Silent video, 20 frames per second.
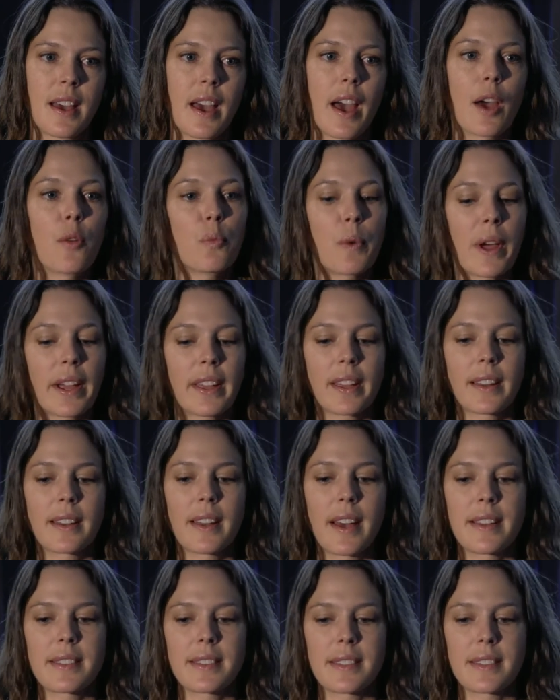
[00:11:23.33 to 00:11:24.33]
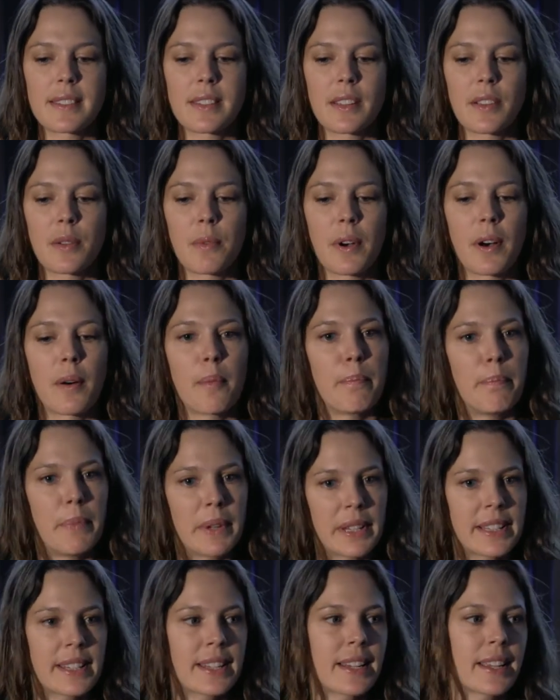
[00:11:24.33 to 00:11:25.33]
and recognizes their
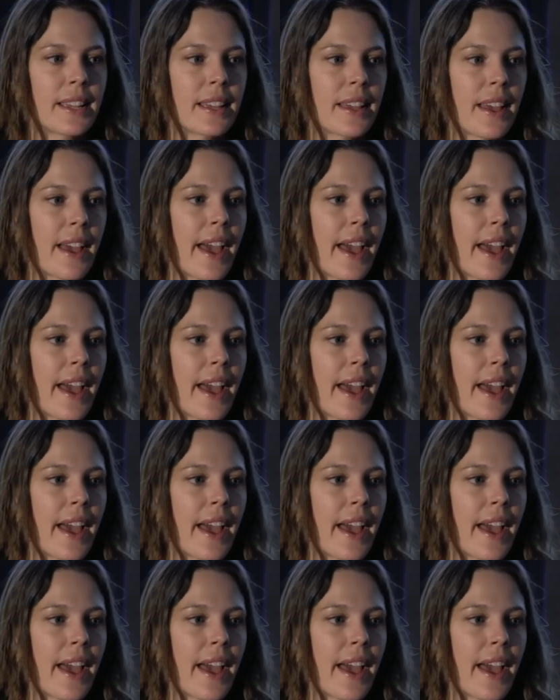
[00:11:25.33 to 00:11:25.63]
ability